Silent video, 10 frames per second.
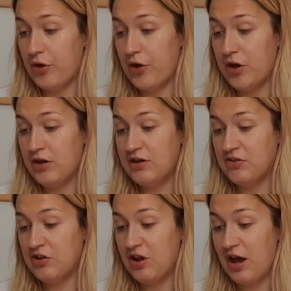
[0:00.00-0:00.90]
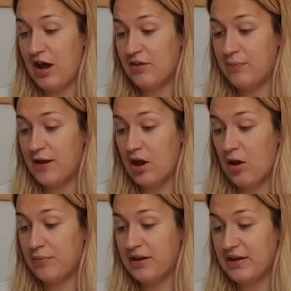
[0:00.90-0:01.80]
an edition that has been
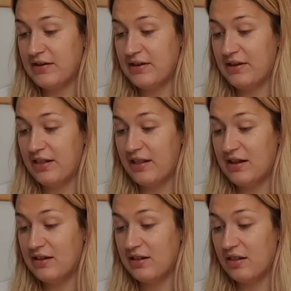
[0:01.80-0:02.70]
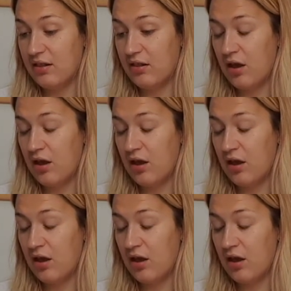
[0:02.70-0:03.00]
updated since,